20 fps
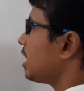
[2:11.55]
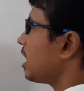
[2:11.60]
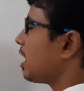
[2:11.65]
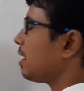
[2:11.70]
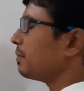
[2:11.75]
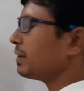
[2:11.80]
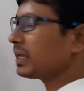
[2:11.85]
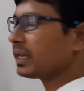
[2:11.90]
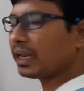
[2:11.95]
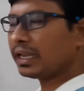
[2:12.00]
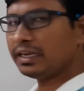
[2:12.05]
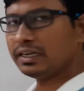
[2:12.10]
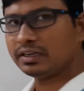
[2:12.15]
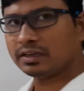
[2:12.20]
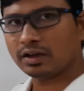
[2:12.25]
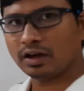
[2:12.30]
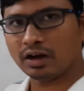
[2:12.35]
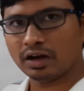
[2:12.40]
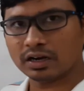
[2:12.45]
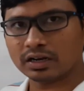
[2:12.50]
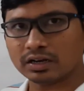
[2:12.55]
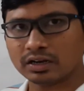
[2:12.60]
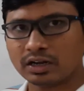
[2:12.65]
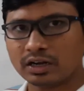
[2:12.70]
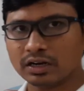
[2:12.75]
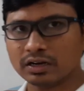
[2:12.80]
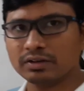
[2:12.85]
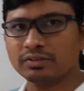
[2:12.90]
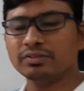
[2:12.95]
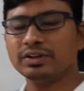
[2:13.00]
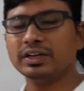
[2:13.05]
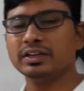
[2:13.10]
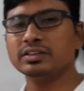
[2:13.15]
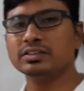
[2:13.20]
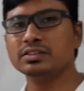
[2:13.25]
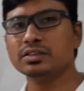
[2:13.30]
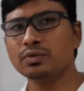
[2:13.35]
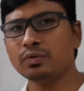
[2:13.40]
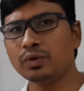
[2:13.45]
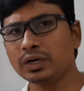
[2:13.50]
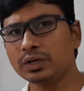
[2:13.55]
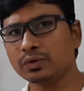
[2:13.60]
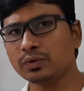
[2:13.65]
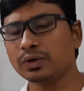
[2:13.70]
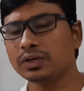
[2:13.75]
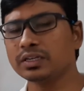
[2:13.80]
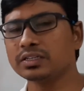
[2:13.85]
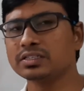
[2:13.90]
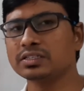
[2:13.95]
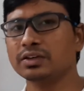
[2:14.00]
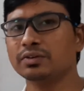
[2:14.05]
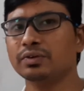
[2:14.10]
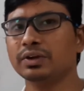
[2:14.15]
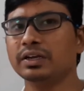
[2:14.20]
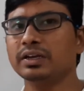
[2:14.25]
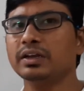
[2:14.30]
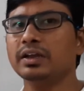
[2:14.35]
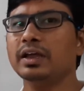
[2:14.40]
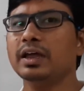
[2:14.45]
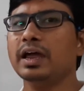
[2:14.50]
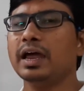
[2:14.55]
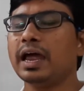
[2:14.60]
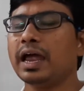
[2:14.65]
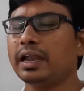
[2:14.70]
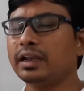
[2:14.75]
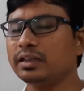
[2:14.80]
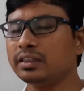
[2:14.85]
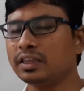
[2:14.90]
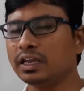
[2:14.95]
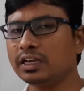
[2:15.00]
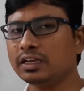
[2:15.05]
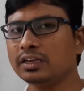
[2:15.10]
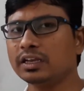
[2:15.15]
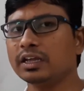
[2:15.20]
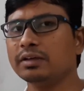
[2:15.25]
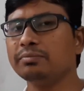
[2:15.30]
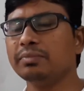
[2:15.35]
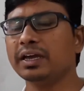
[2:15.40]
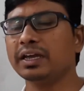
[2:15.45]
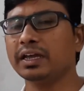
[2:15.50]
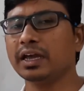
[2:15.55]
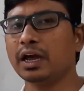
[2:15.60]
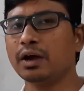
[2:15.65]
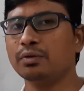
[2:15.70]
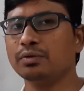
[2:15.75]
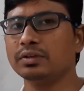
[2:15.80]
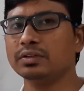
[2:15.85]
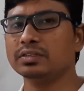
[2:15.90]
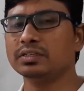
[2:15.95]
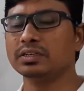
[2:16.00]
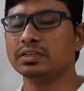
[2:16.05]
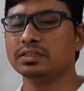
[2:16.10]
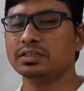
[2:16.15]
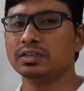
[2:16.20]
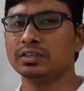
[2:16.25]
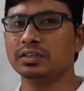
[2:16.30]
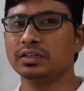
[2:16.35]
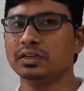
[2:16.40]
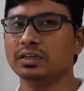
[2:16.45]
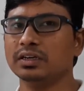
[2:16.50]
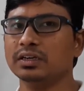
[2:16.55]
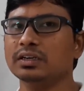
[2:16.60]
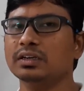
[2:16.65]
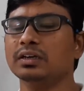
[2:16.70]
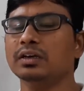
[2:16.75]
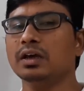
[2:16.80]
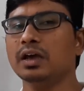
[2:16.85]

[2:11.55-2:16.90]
am i right or wrong where is the 127 and that time i have discussed that